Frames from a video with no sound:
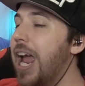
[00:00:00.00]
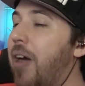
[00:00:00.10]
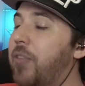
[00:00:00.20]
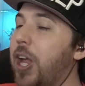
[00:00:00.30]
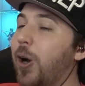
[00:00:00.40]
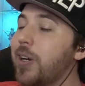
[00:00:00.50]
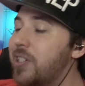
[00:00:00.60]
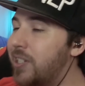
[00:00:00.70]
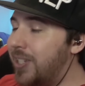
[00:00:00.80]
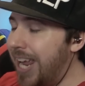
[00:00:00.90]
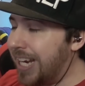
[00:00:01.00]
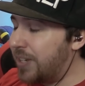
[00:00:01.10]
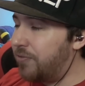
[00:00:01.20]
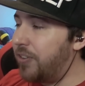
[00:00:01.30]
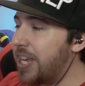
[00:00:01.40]
if they earn
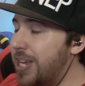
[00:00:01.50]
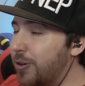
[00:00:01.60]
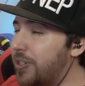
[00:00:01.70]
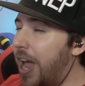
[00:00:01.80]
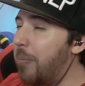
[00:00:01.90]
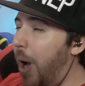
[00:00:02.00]
6 figures a